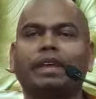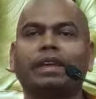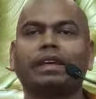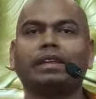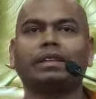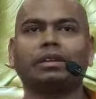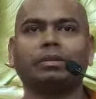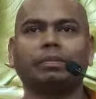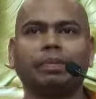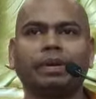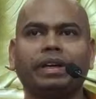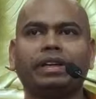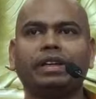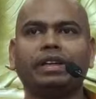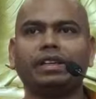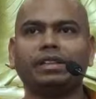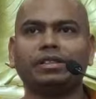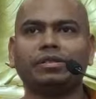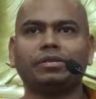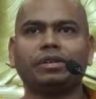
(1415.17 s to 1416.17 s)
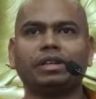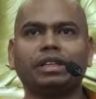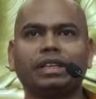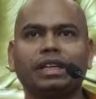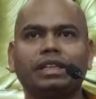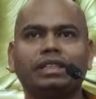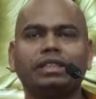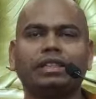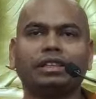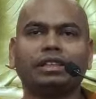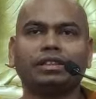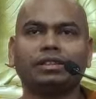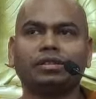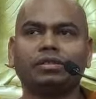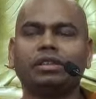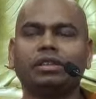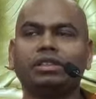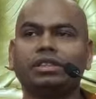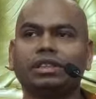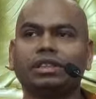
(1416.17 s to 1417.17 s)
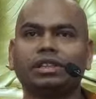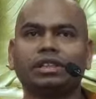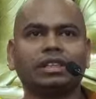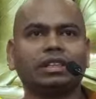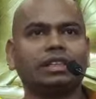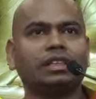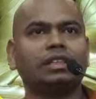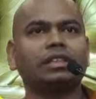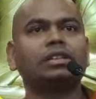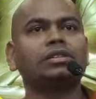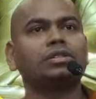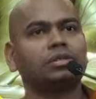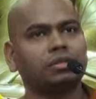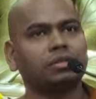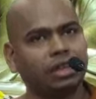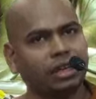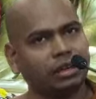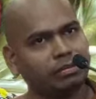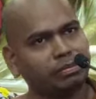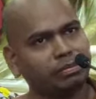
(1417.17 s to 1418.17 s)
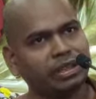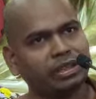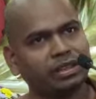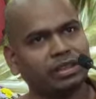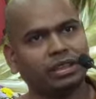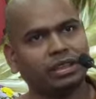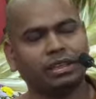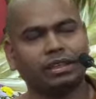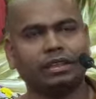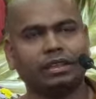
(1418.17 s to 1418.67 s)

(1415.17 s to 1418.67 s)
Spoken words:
The parents who are teaching to the children should have metta.